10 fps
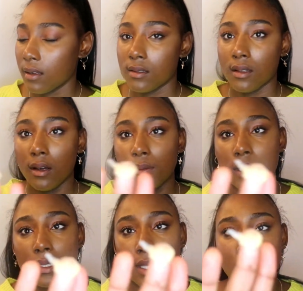So I'm
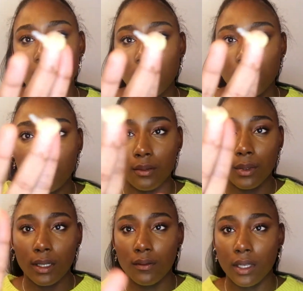gonna take a little
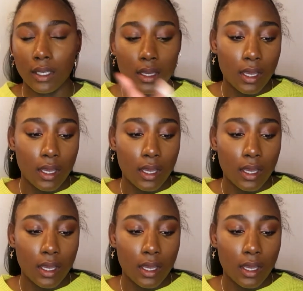bit of it.